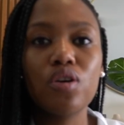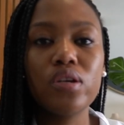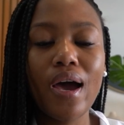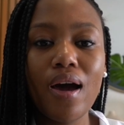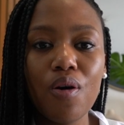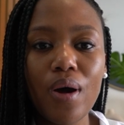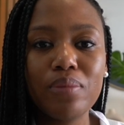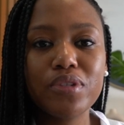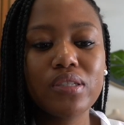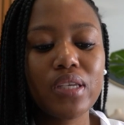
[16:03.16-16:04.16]
So now
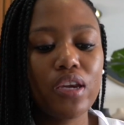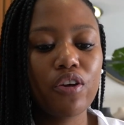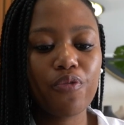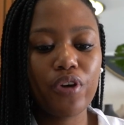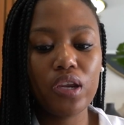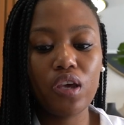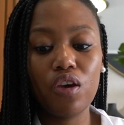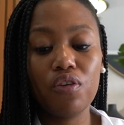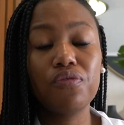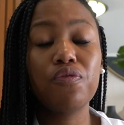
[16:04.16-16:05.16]
I'm just getting
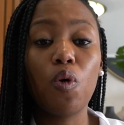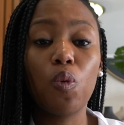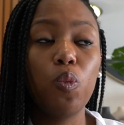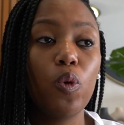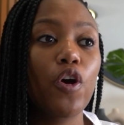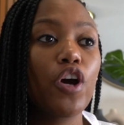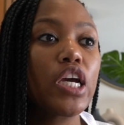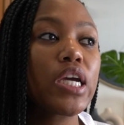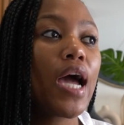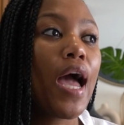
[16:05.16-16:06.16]
ready for
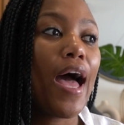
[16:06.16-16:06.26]
work.